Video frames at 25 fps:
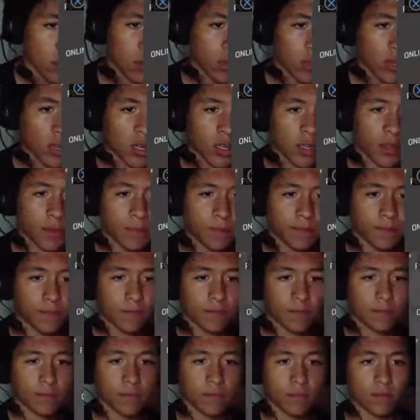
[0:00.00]
Alright.
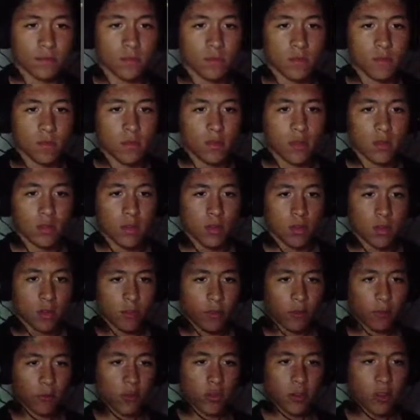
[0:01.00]

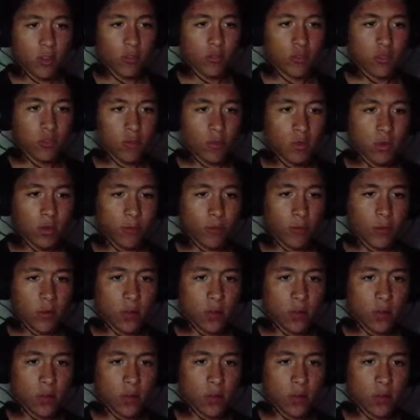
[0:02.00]
For those who want to well,